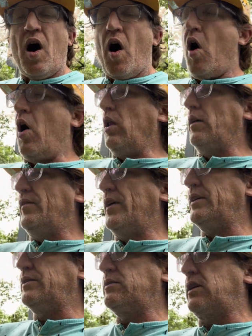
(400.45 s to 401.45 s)
all of
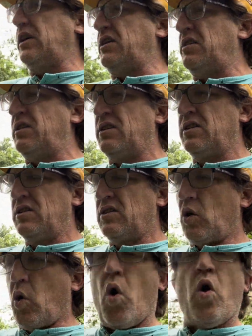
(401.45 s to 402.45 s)
us can
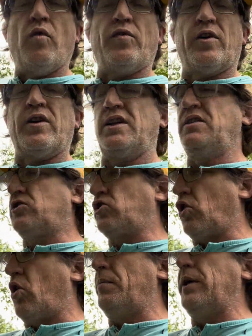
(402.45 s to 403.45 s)
go over and
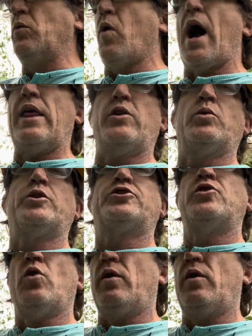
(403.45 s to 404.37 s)
show me why there was no